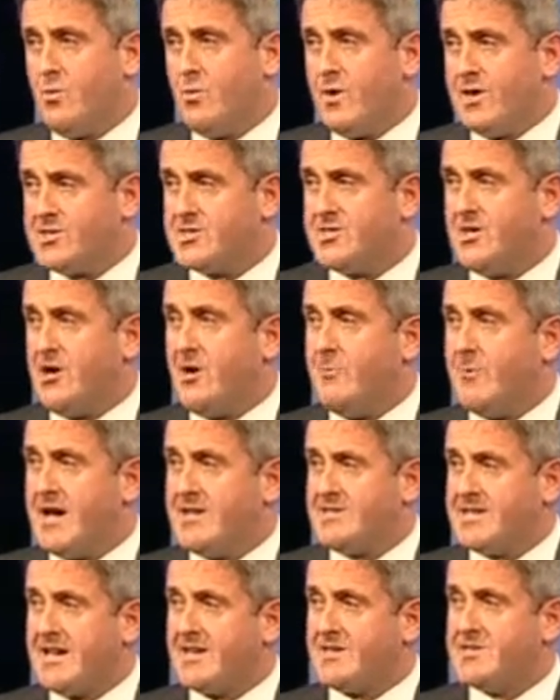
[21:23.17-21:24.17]
where CEOP
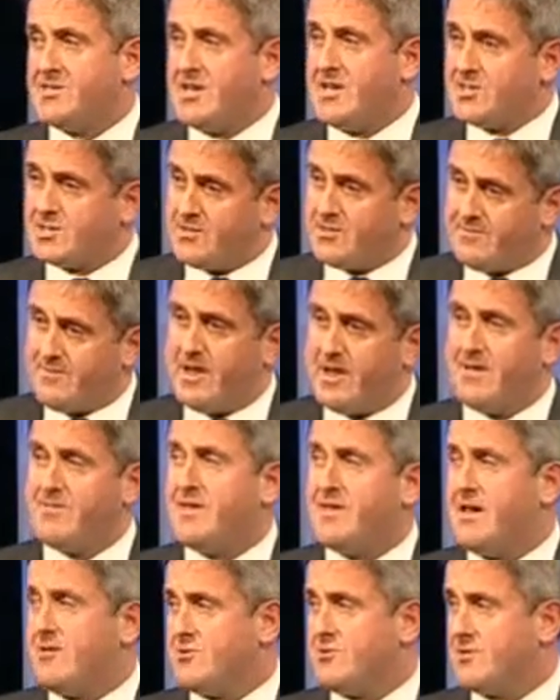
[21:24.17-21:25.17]
has access to
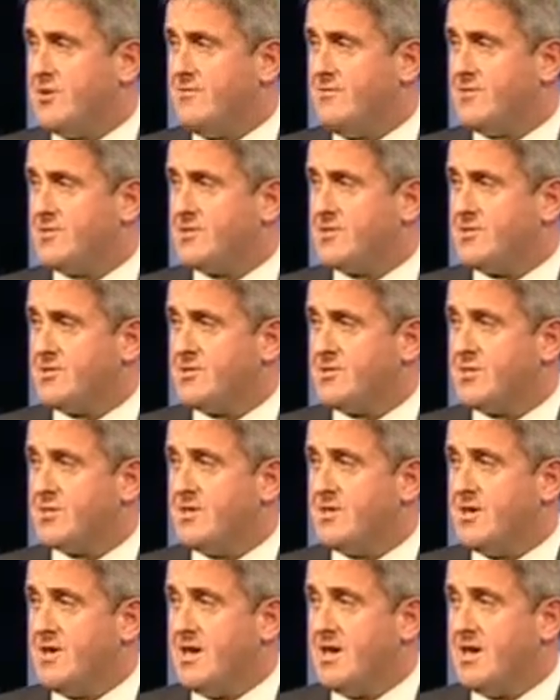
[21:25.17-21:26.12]
5,000 officers